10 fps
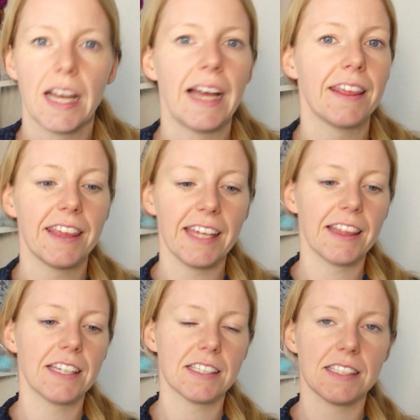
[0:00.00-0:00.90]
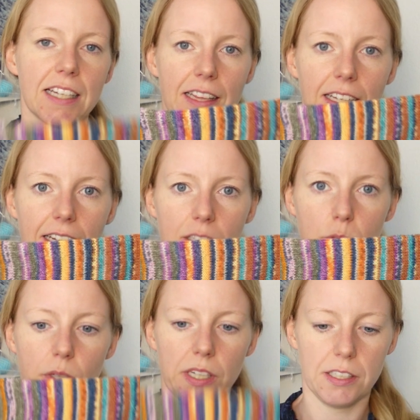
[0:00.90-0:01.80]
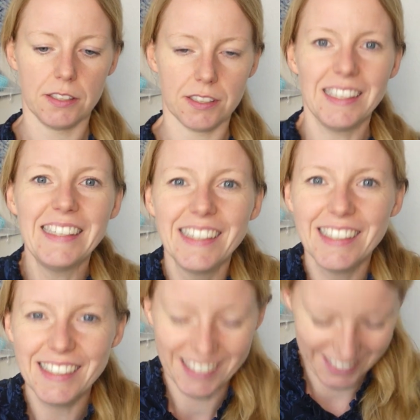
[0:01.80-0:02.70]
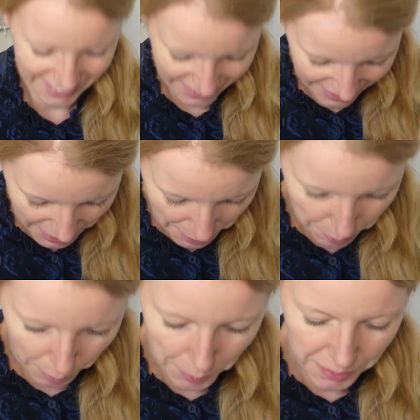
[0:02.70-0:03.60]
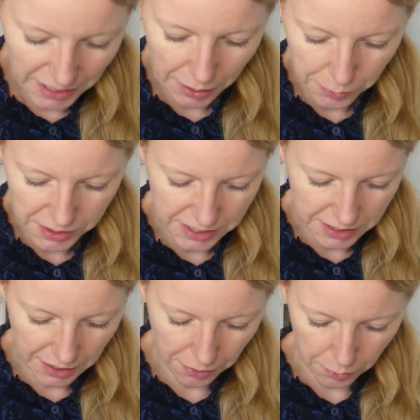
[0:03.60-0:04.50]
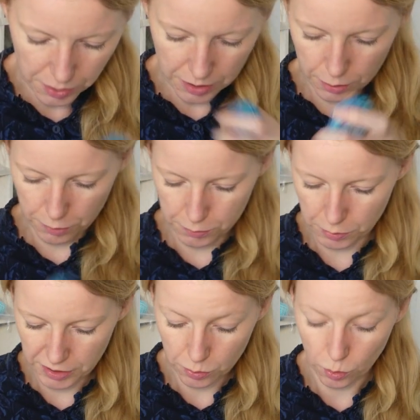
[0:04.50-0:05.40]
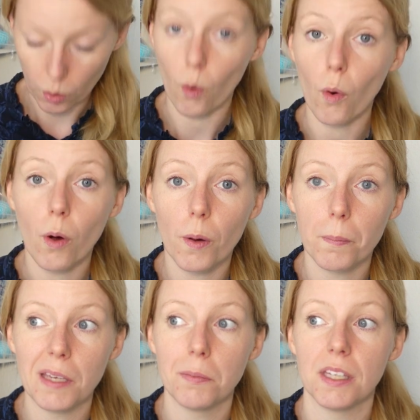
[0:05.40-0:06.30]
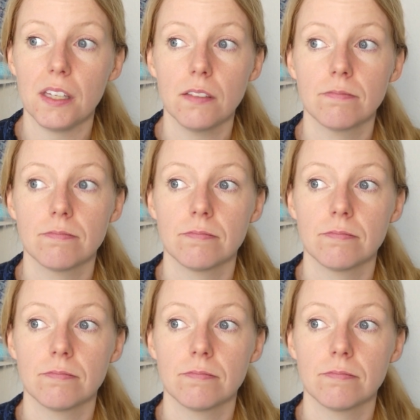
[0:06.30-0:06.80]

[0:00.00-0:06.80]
I think this is not the last one I knit. Probably I will knit another one out of merino, or maybe...